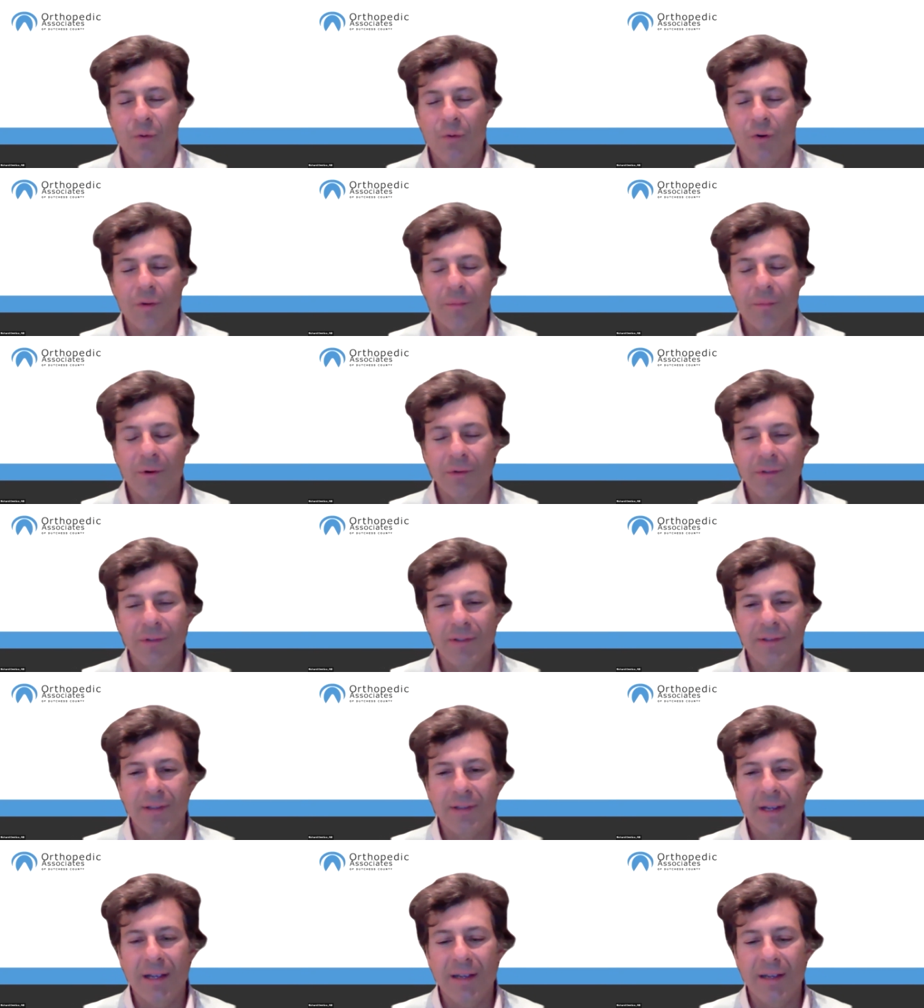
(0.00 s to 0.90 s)
hormones
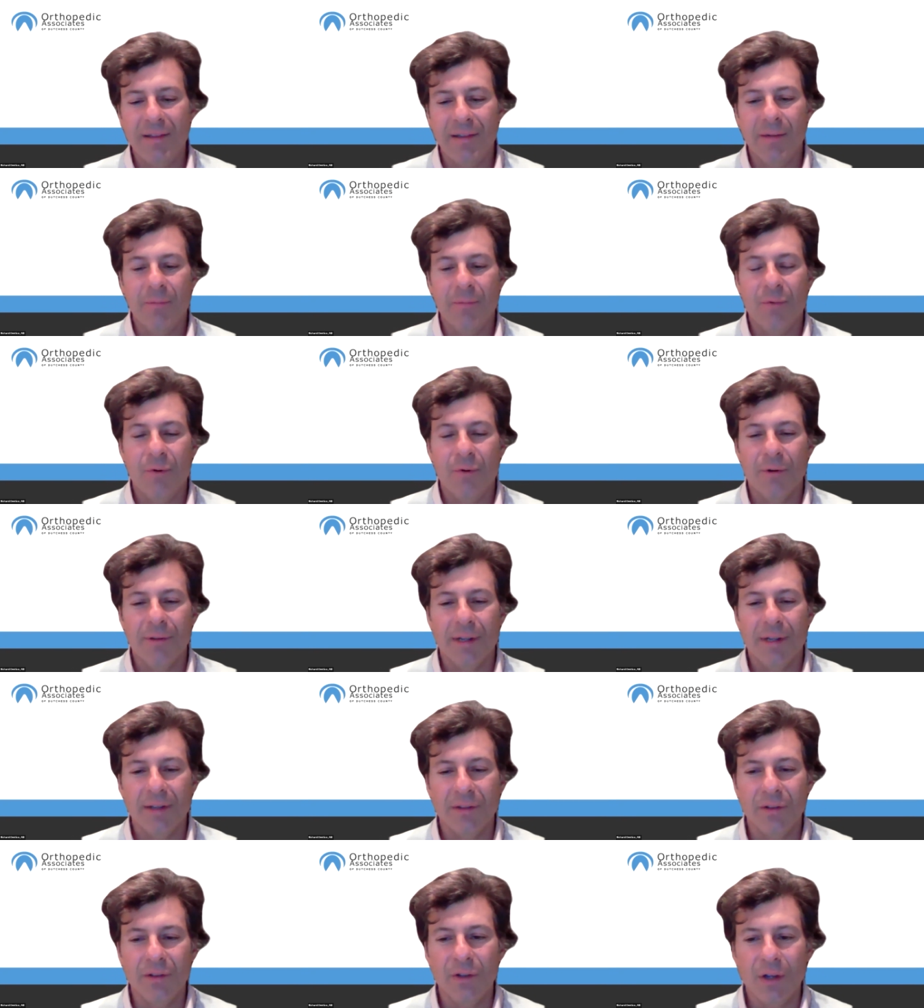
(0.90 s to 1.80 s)
is an important
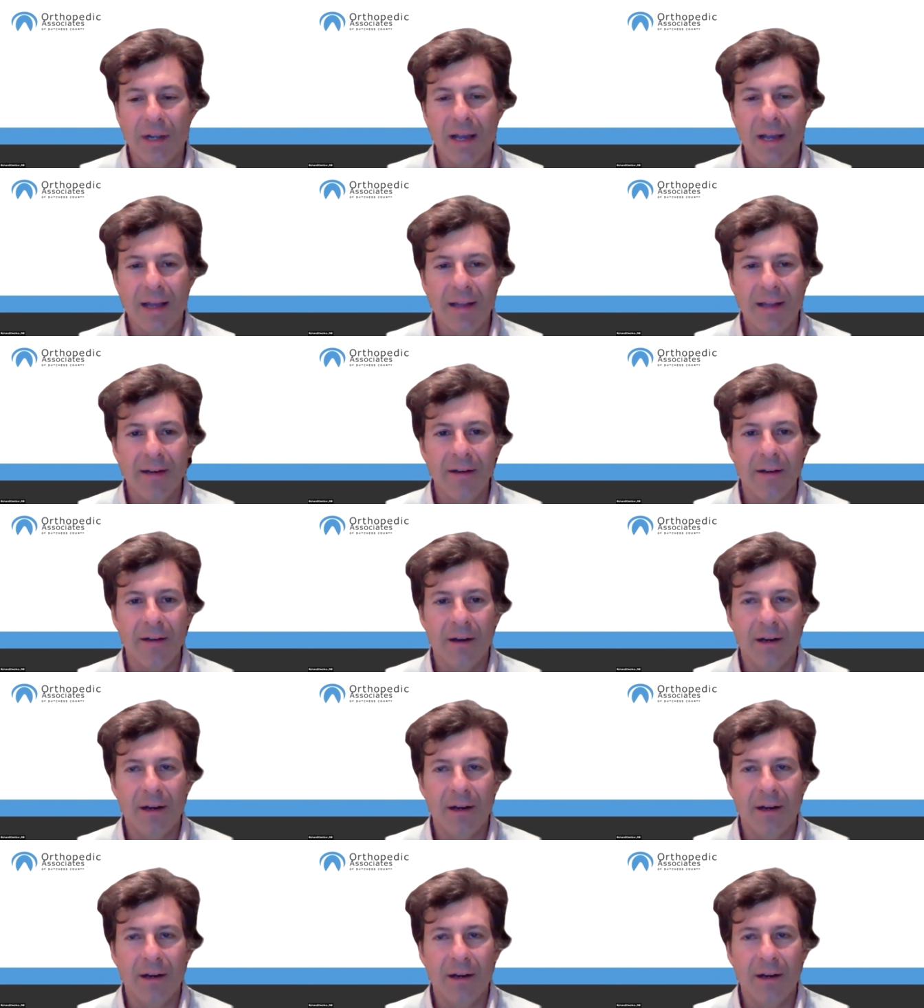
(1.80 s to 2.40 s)
thing to look at,